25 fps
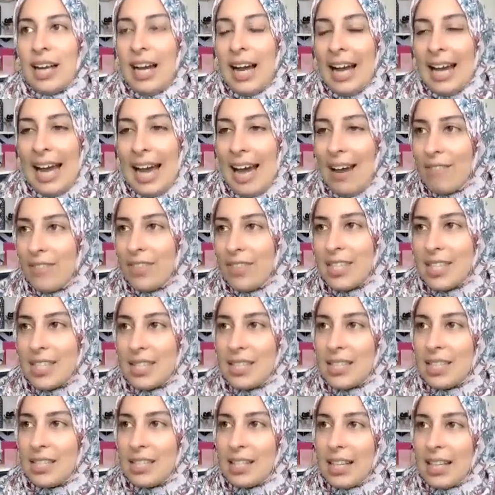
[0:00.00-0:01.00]
I have
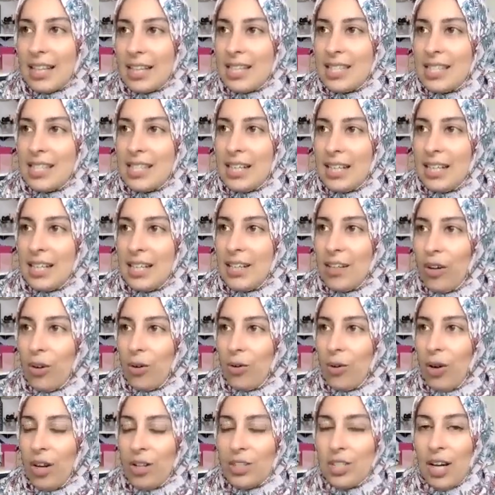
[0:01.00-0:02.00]
this like sticky
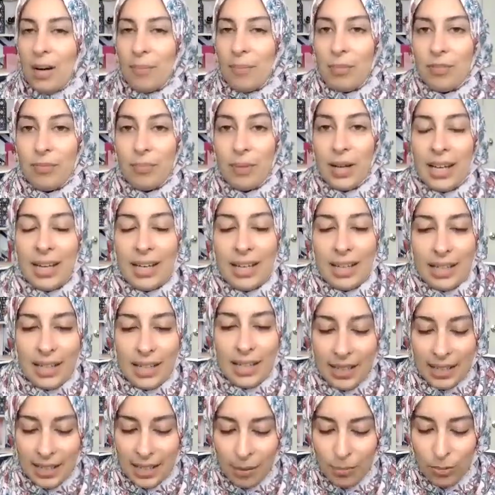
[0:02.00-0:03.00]
note on top of my
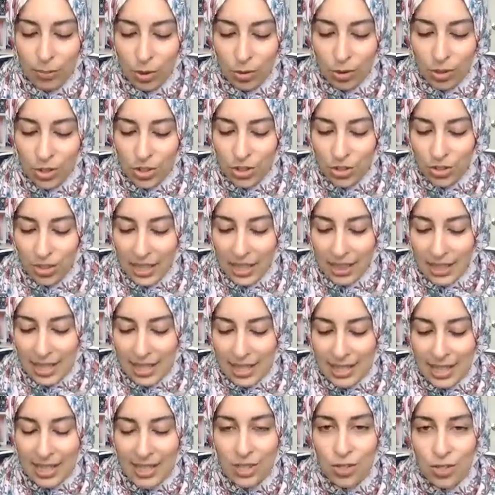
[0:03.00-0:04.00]
computer screen that
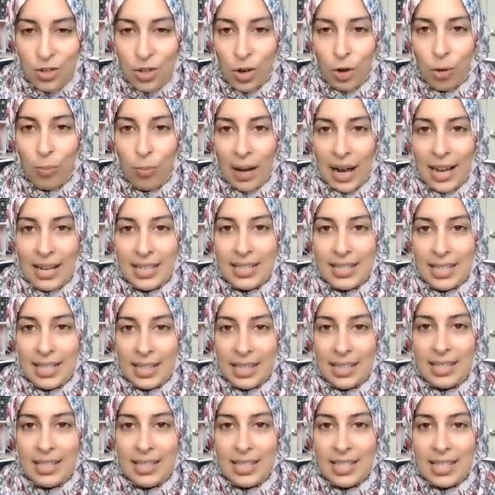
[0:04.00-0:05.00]
says no bad
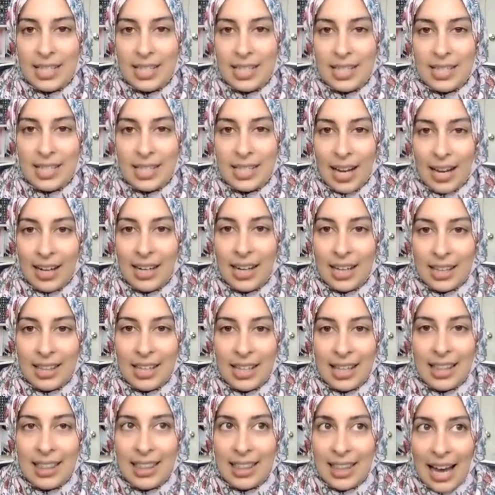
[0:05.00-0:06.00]
days. And I
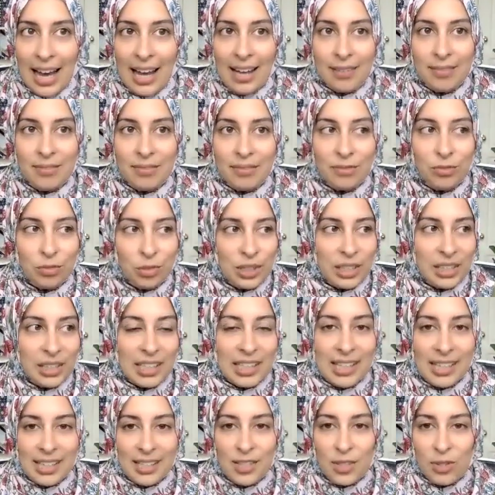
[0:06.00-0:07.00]
think that
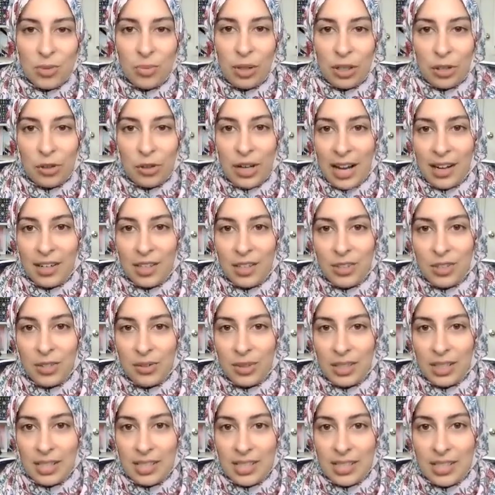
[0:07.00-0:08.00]
really is what
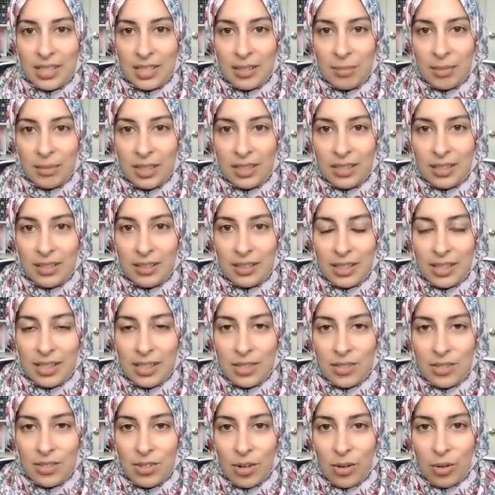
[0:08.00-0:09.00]
gratitude is to me,
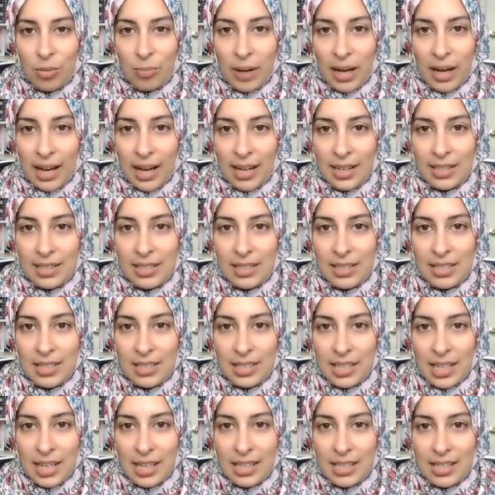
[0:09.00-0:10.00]
is no bad
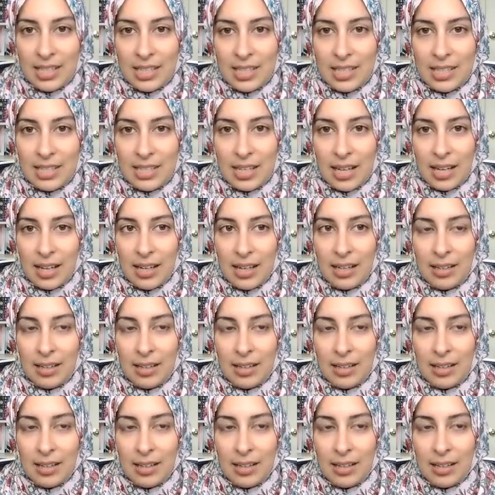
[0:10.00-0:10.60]
days.